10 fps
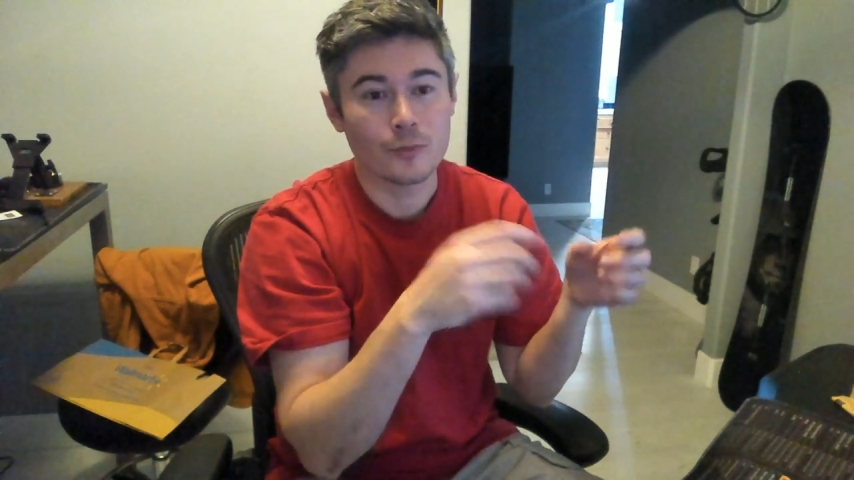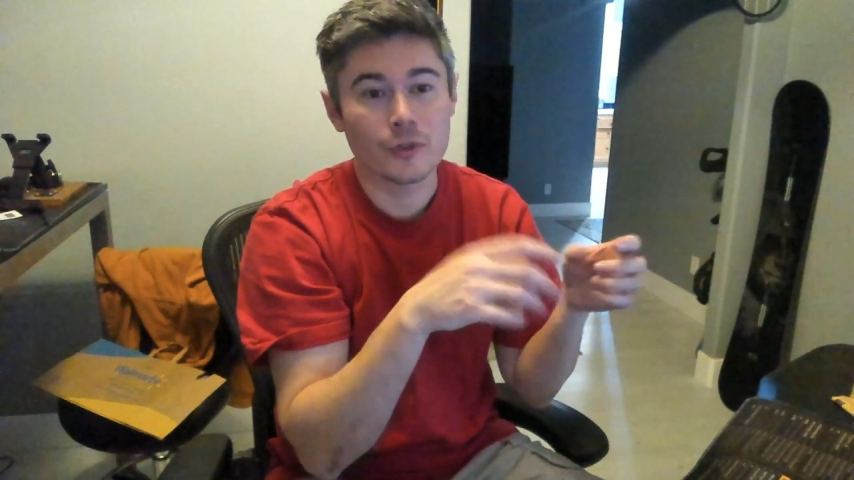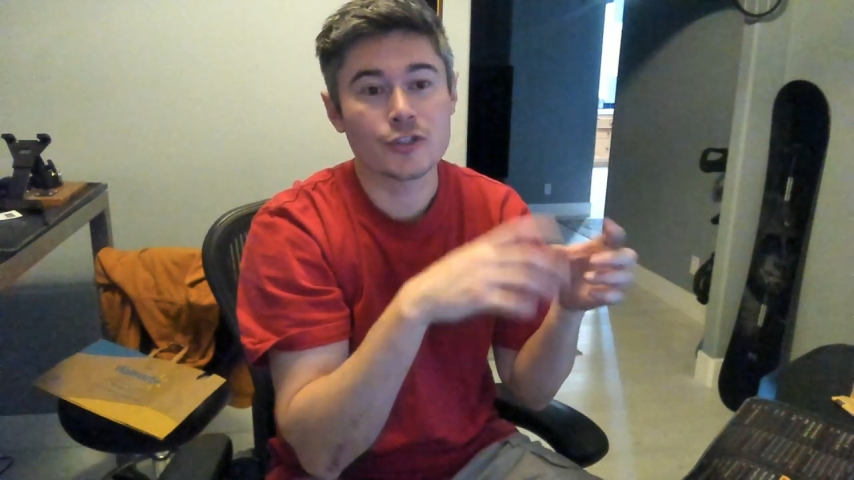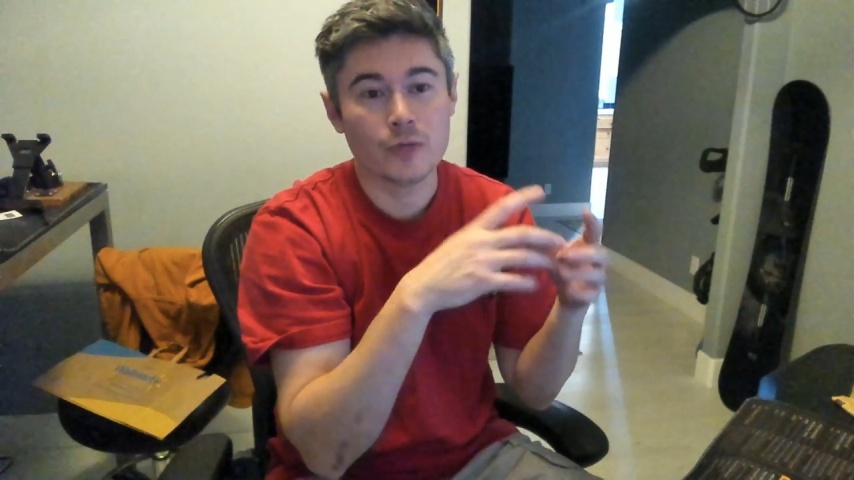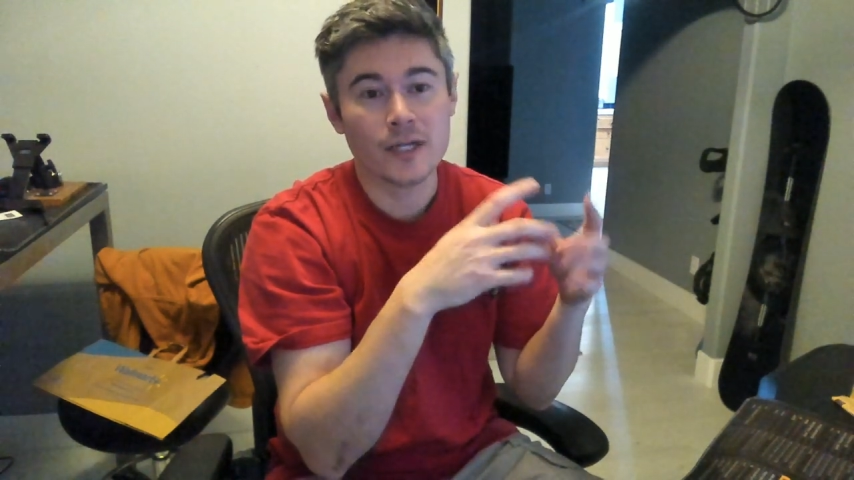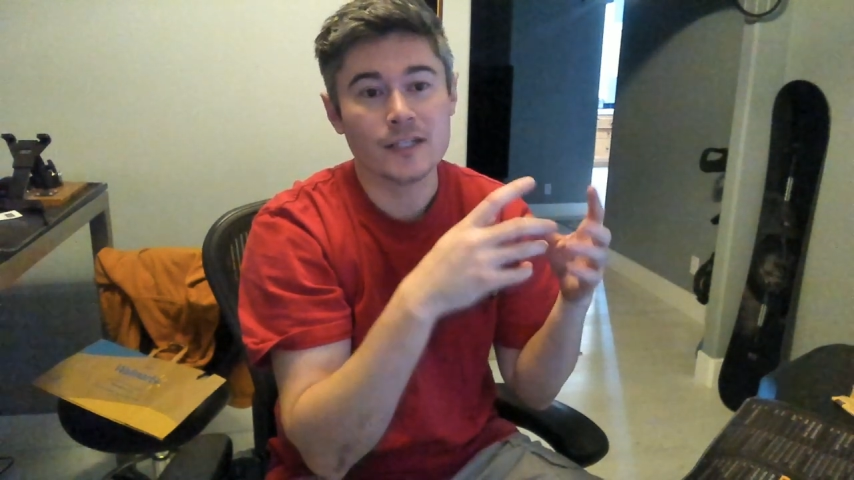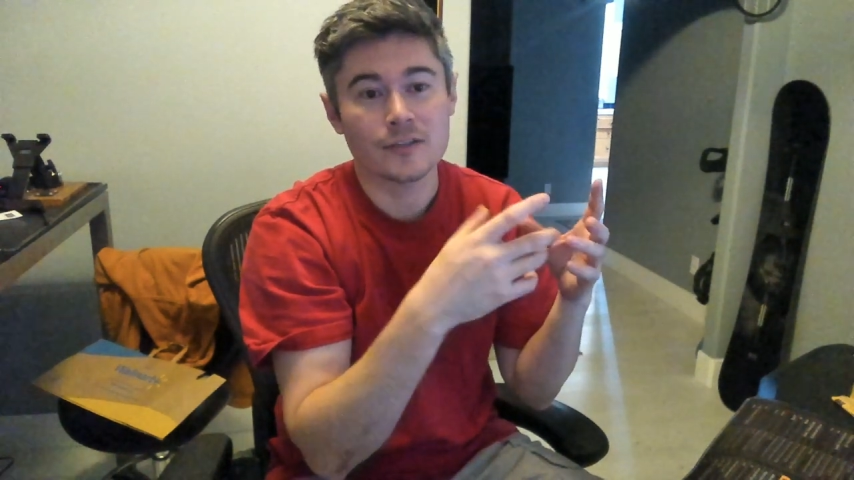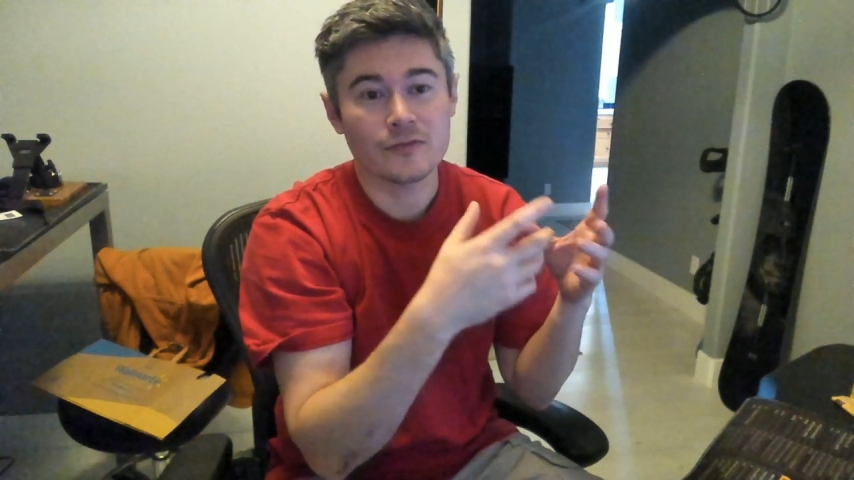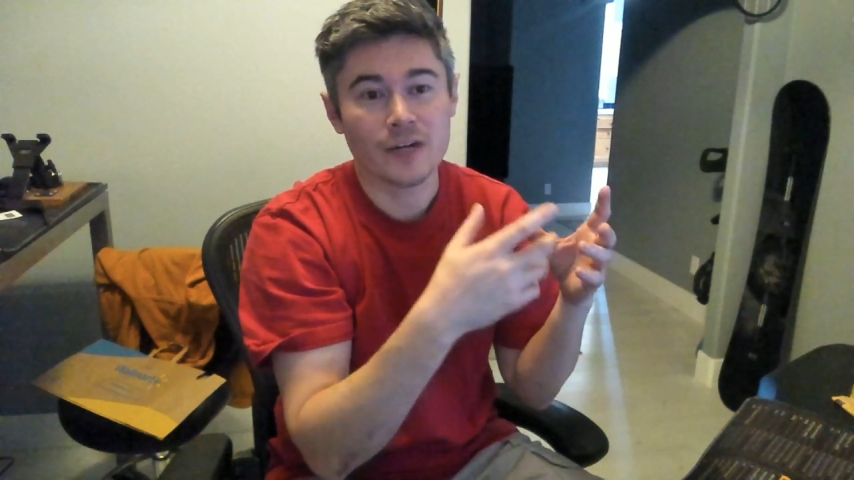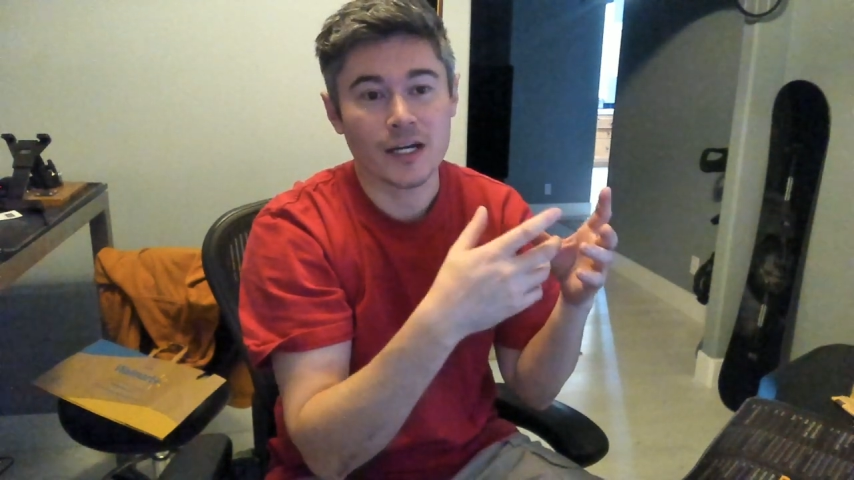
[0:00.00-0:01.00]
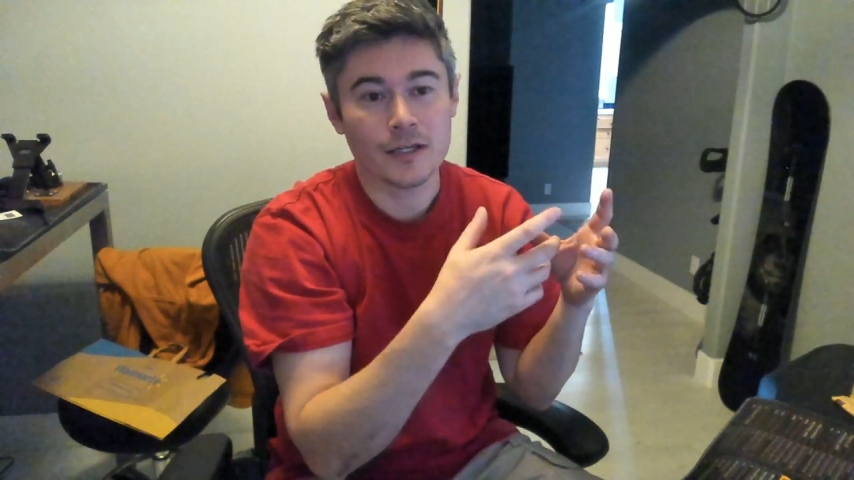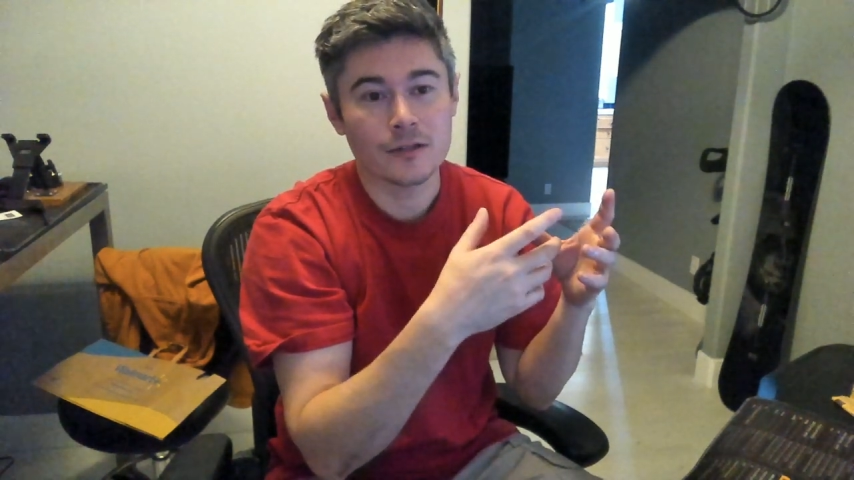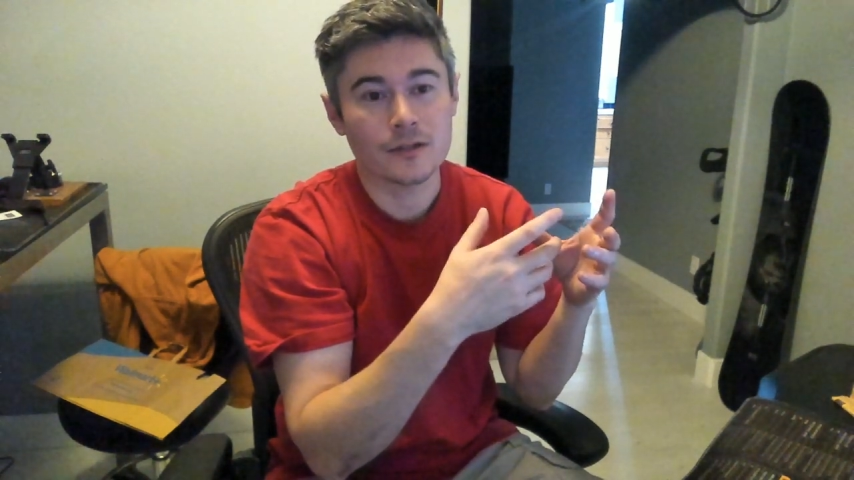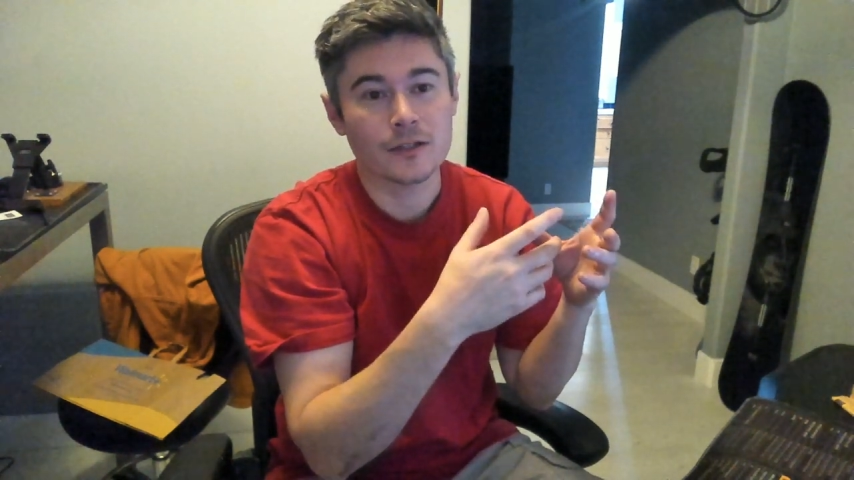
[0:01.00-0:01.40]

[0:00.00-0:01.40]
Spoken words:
Bridge rectified